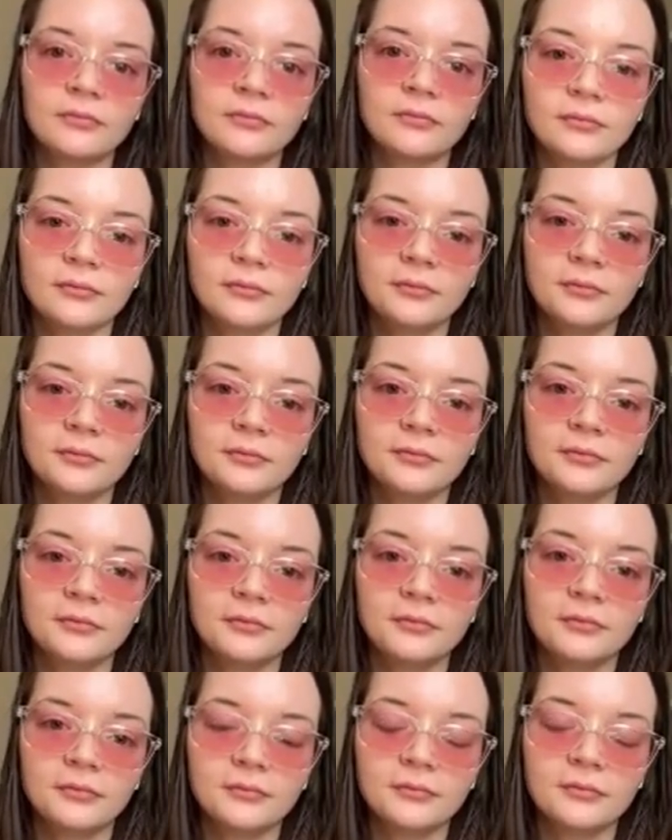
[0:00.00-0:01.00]

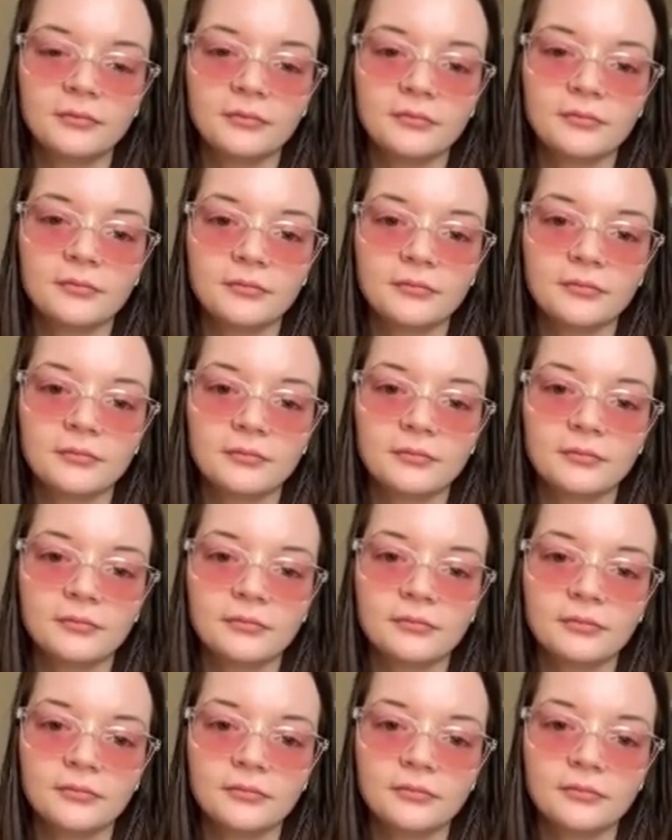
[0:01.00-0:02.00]

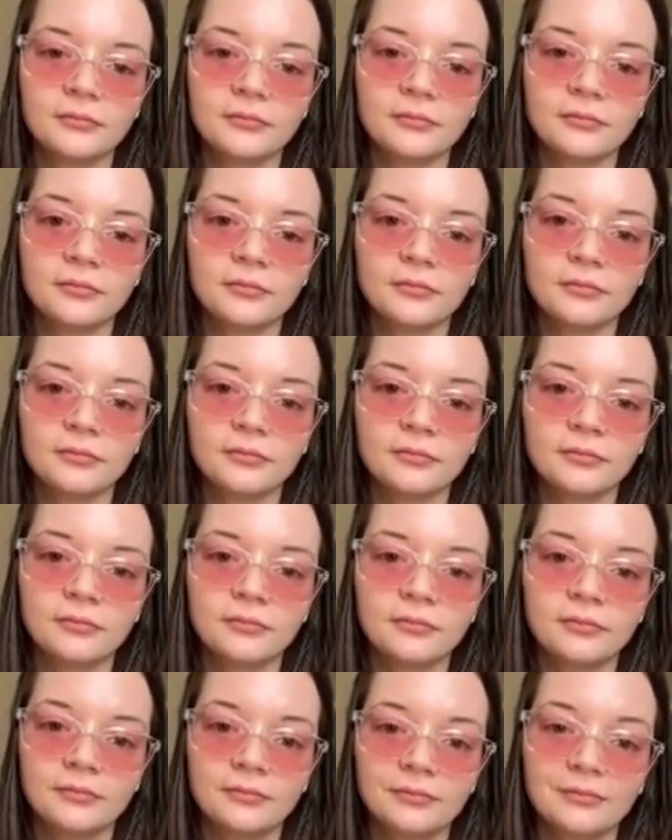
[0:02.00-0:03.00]

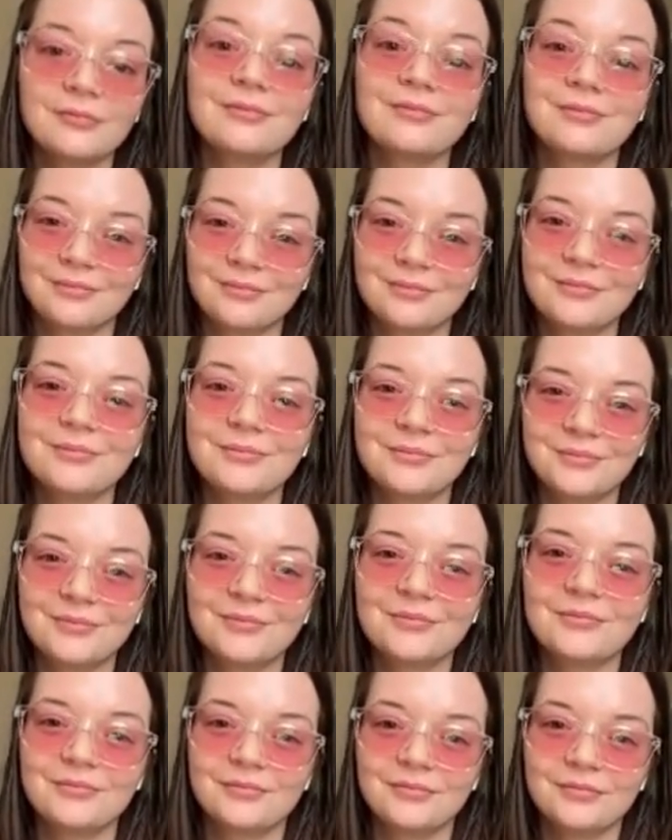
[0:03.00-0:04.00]

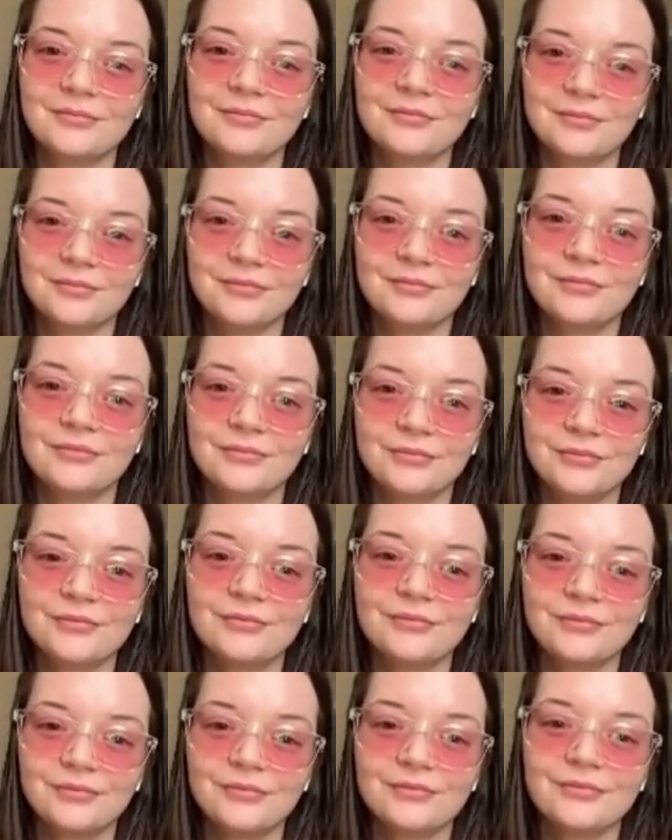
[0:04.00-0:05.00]

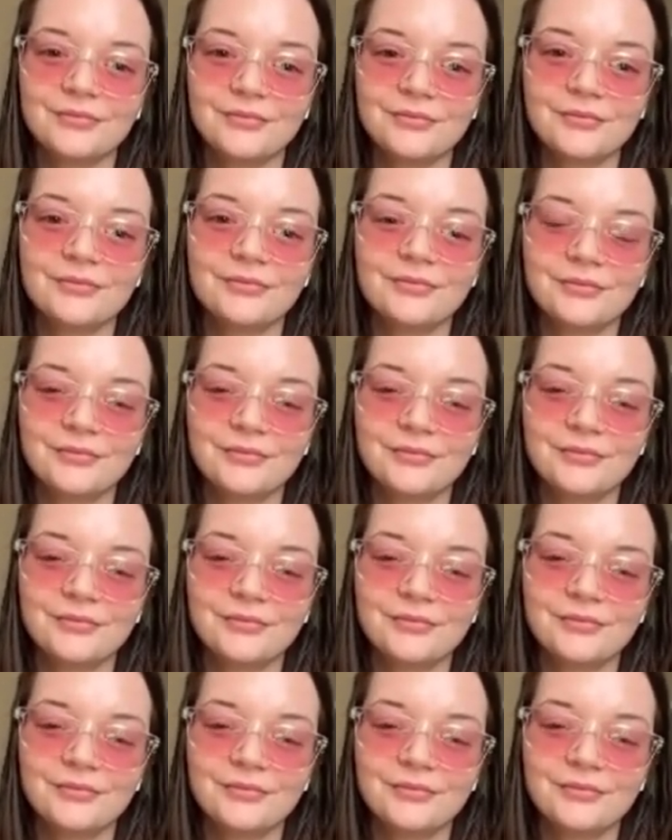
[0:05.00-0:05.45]
[no speech]